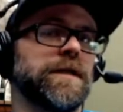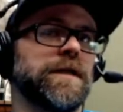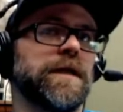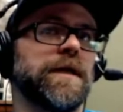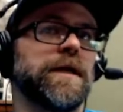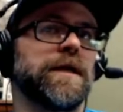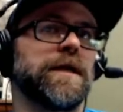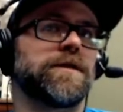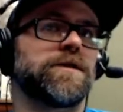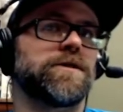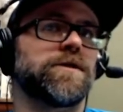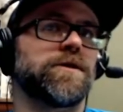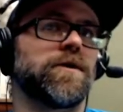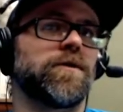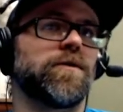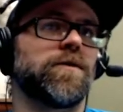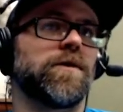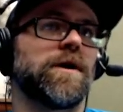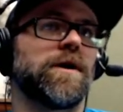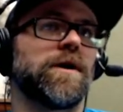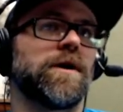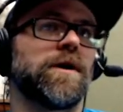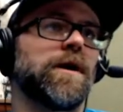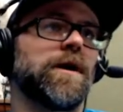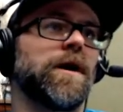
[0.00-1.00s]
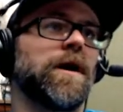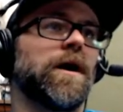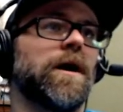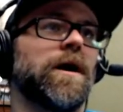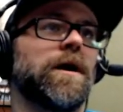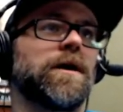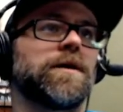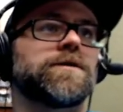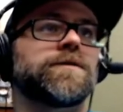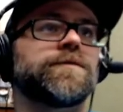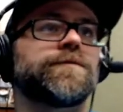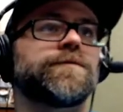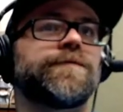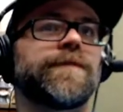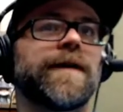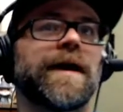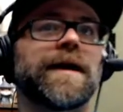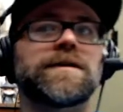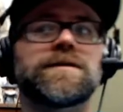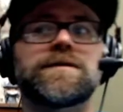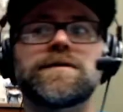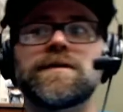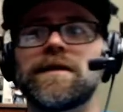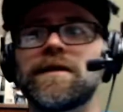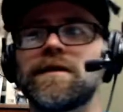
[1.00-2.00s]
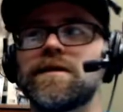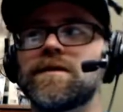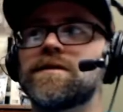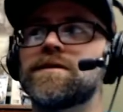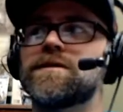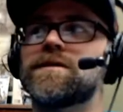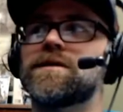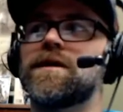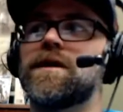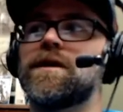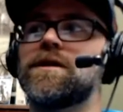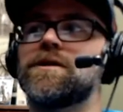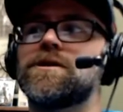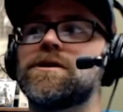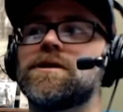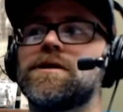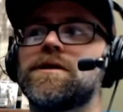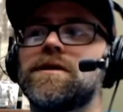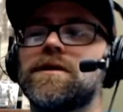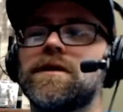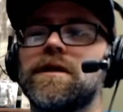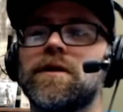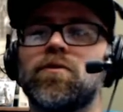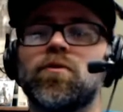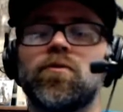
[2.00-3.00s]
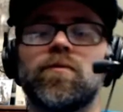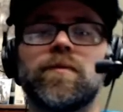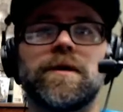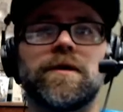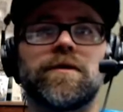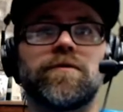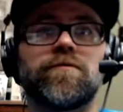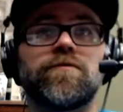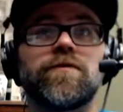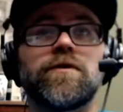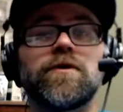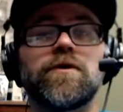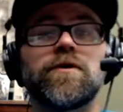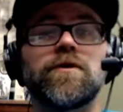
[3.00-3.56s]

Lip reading: And so it's a fascinating discussion that will be a future